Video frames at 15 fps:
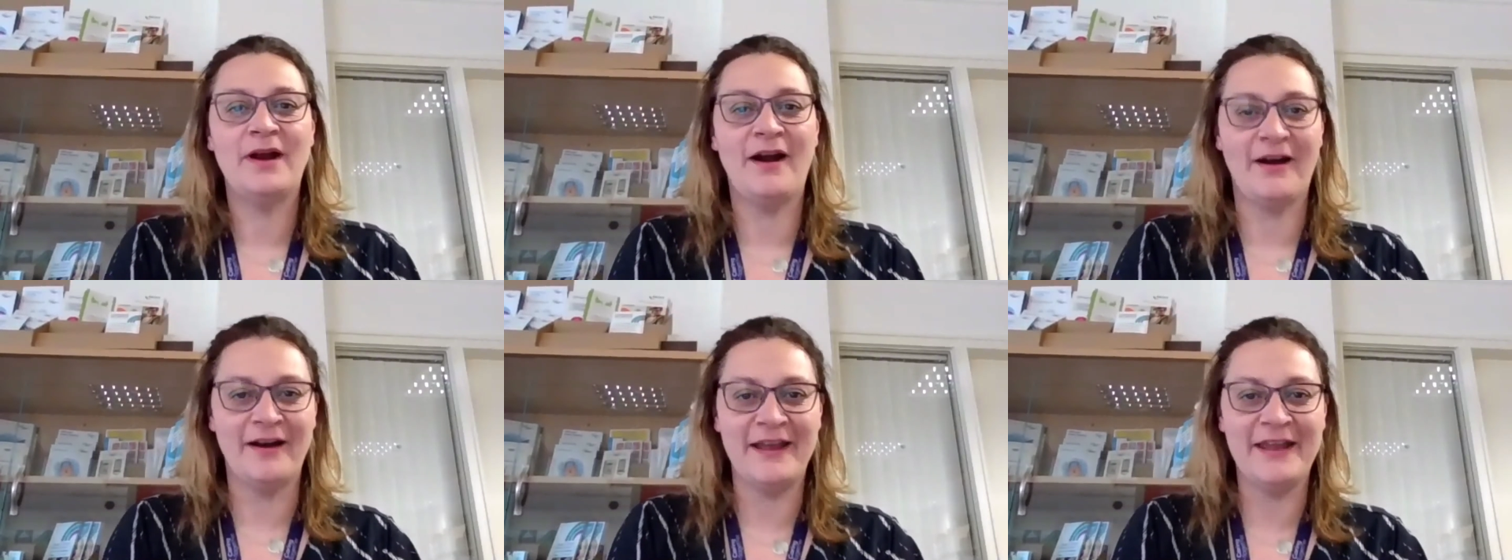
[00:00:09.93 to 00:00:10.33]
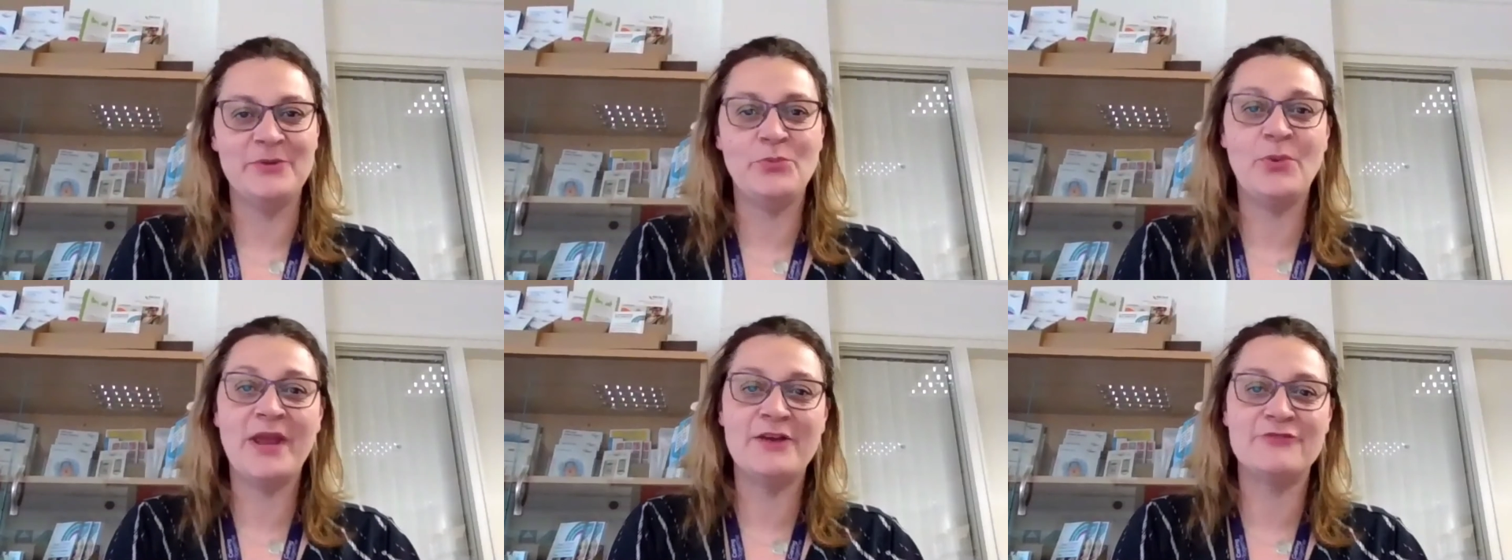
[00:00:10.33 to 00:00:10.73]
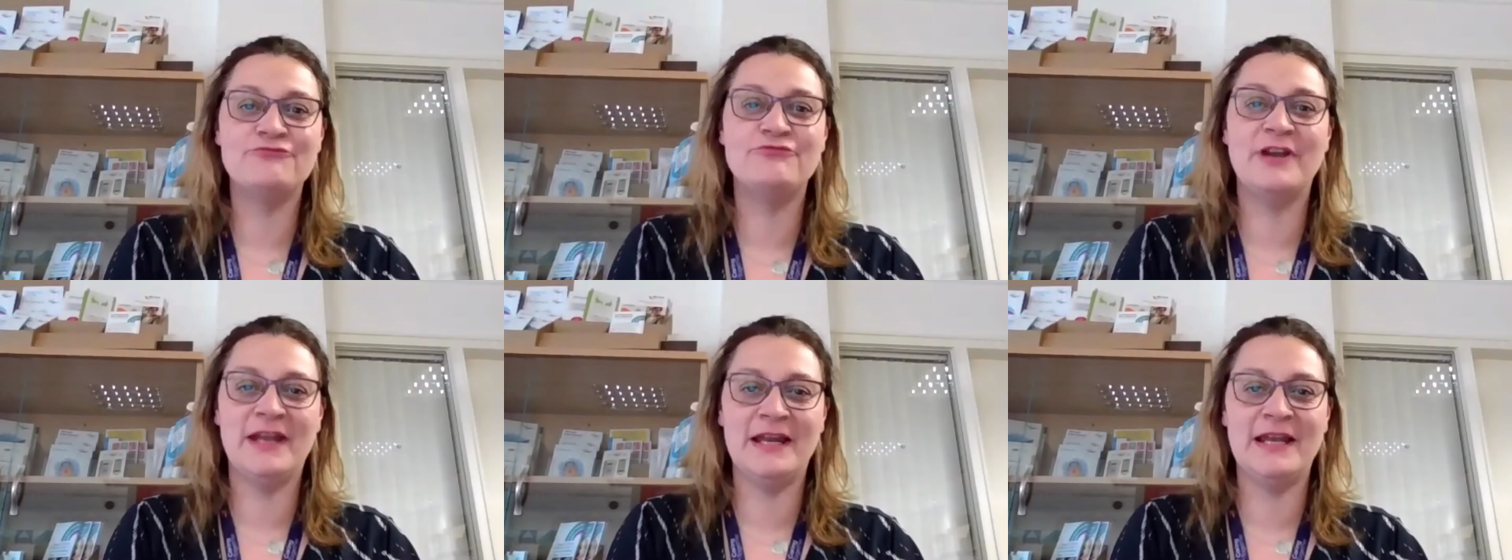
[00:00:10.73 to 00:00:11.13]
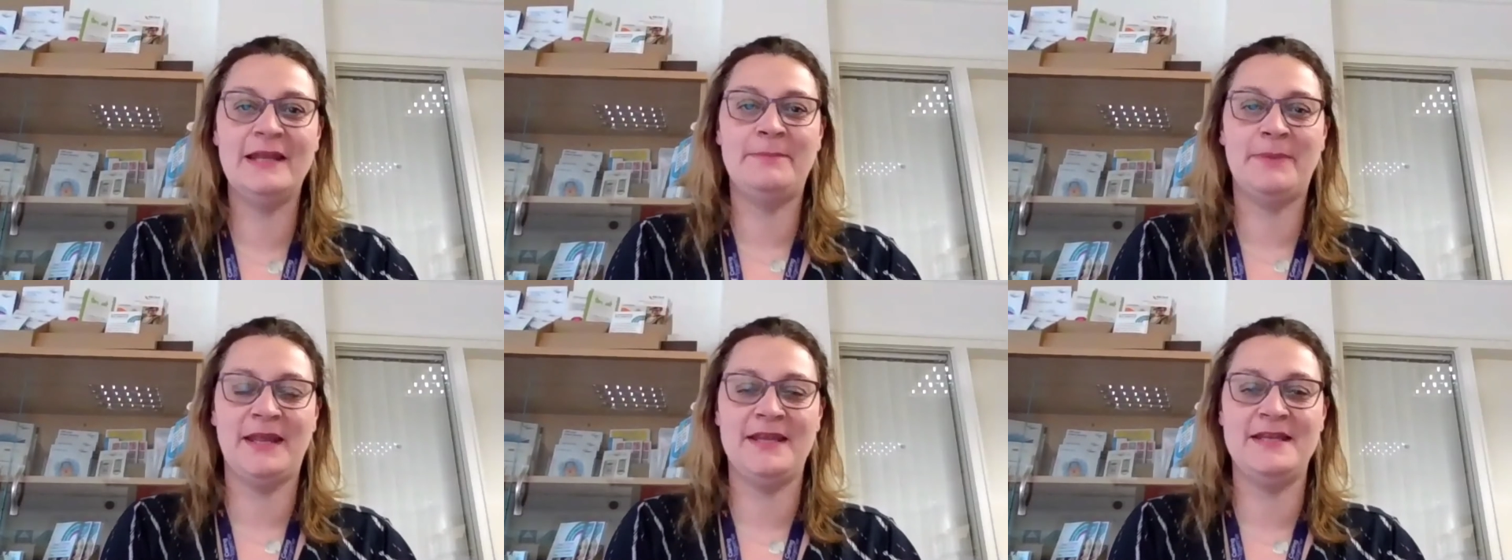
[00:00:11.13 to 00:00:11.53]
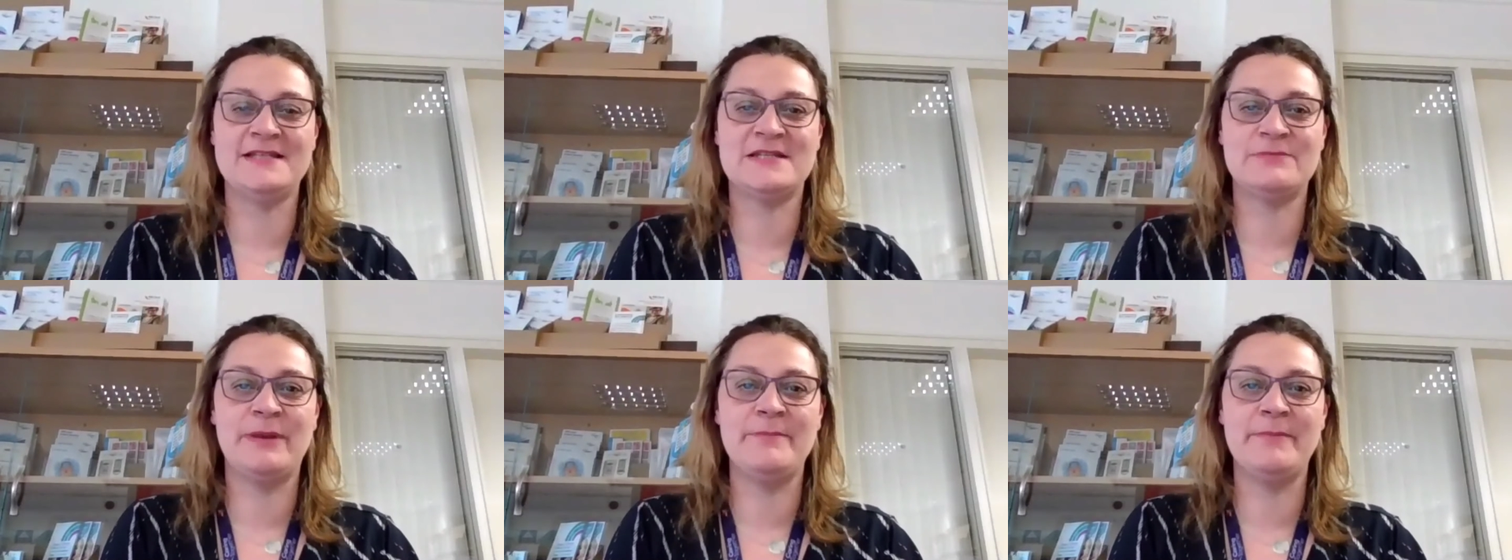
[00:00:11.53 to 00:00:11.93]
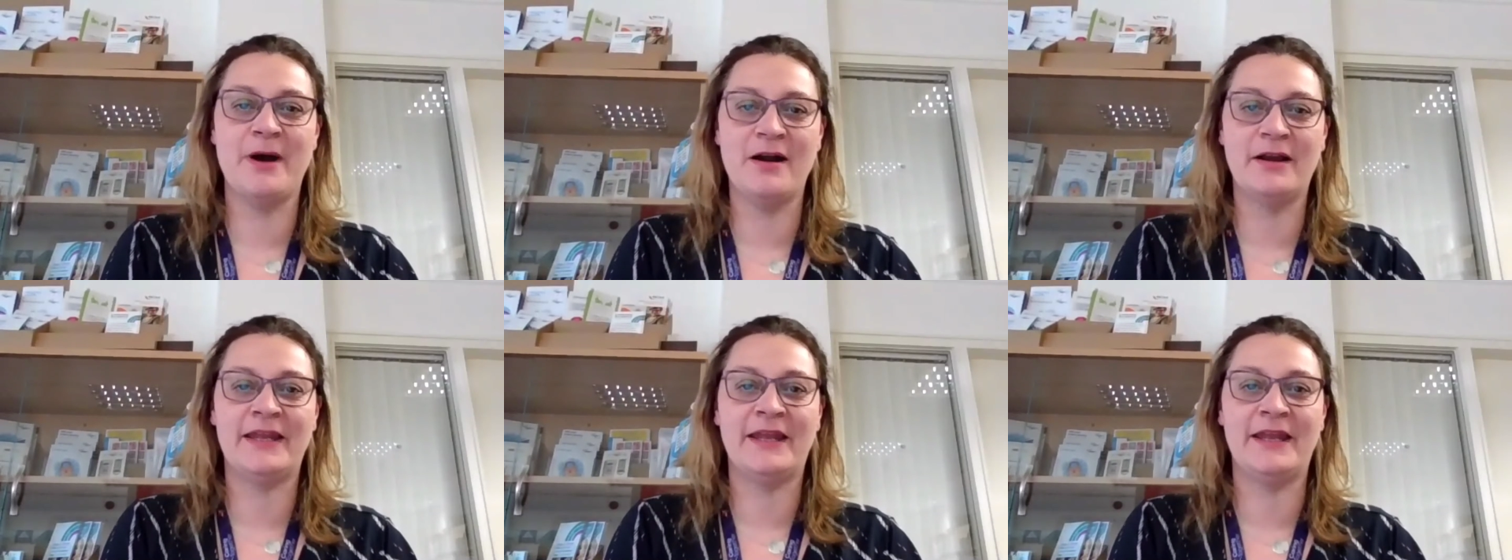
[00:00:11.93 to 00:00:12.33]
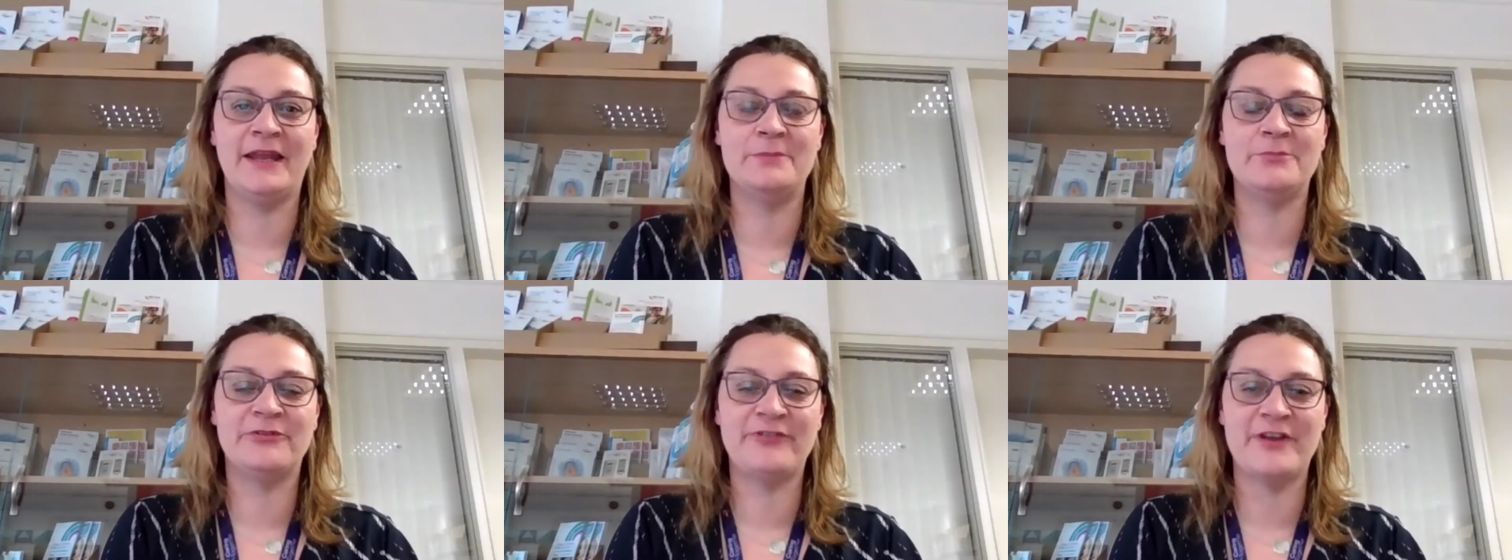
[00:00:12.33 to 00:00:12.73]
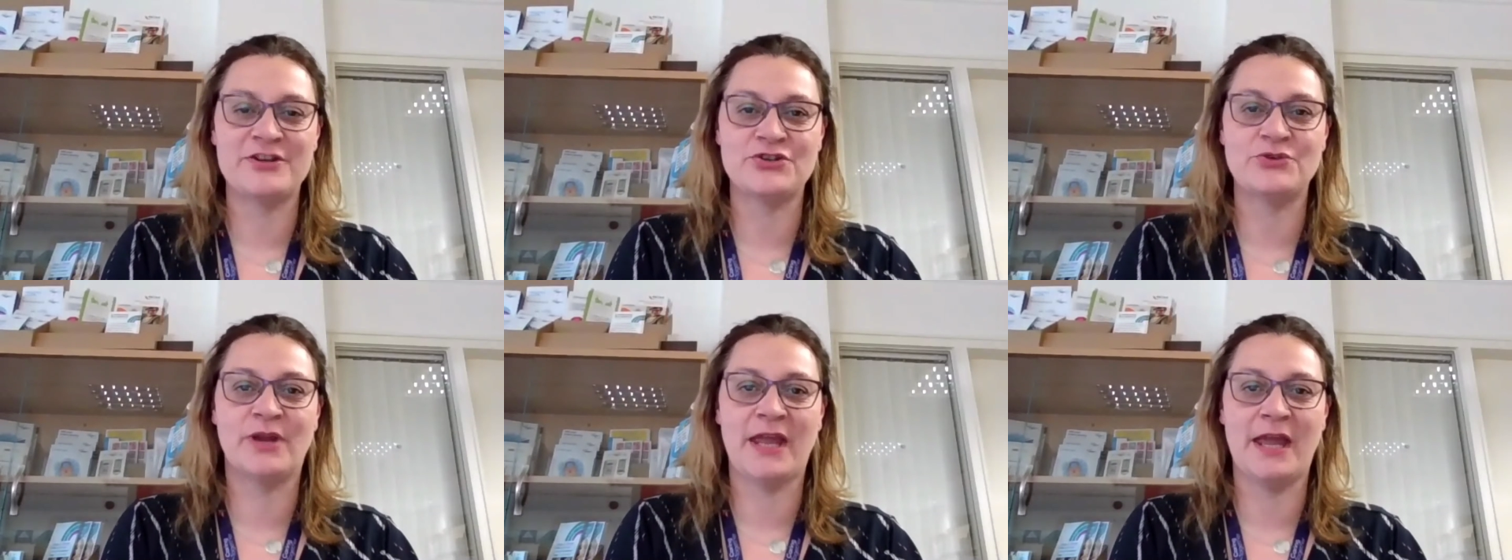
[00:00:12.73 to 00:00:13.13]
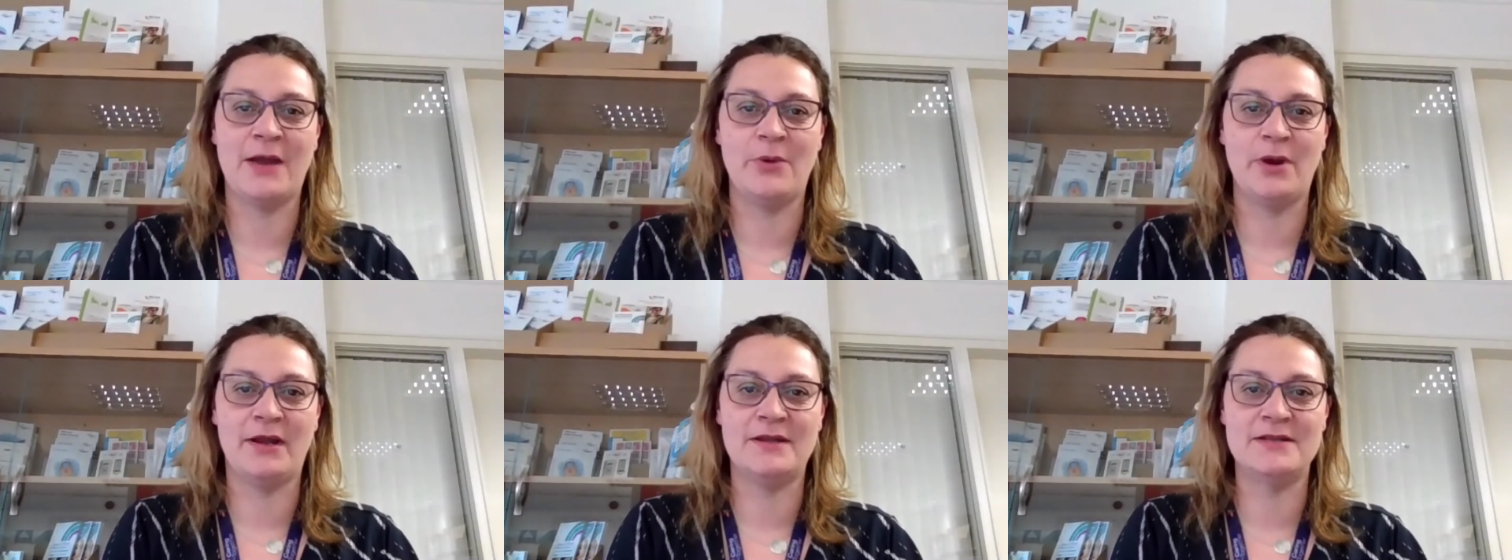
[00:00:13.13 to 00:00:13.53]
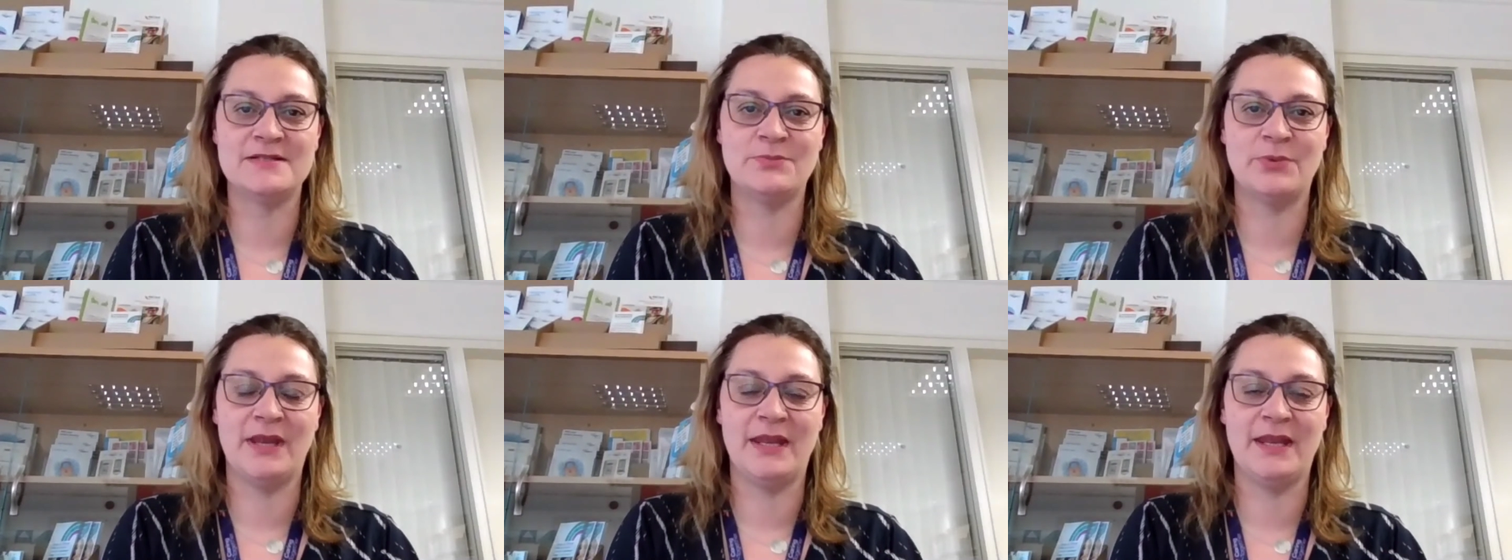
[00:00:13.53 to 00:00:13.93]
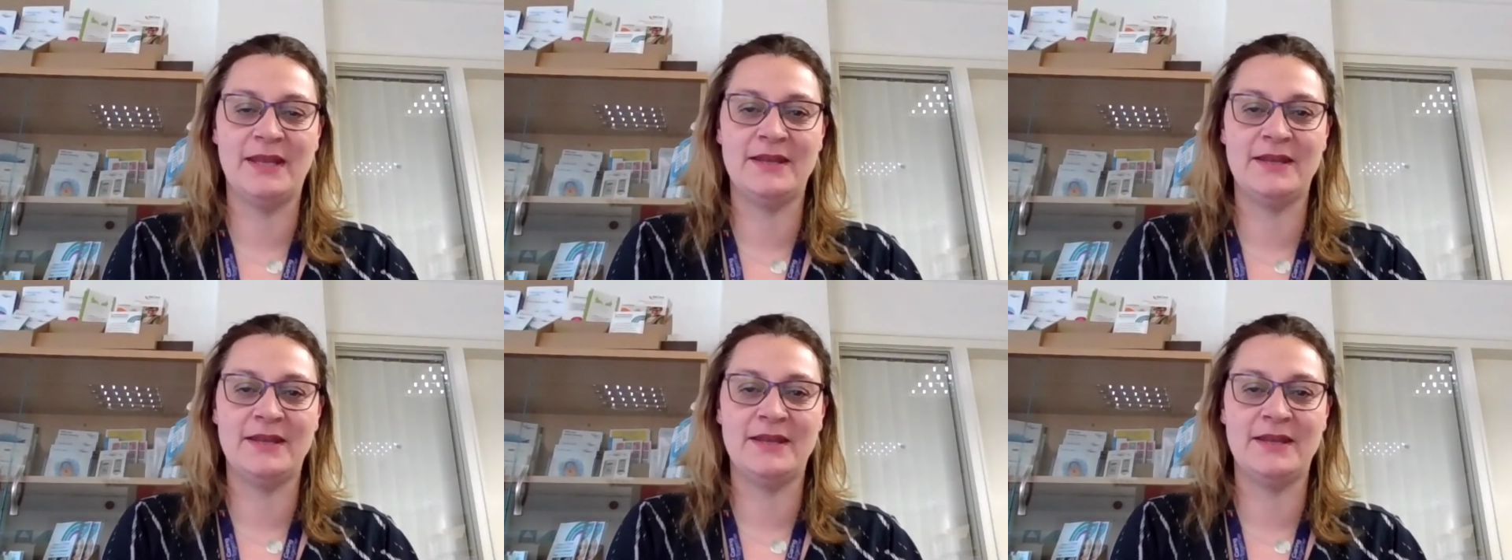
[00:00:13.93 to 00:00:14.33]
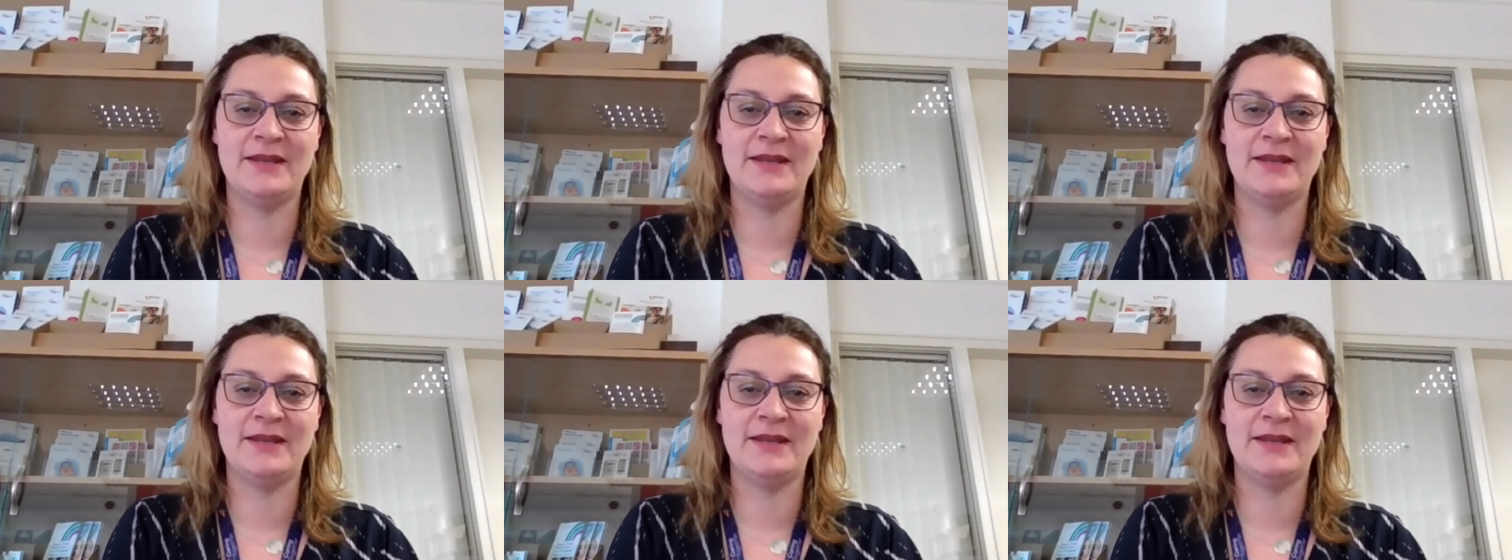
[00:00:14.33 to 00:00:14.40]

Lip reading: Hi, we are really pleased to be marking Professional Care Workers Week,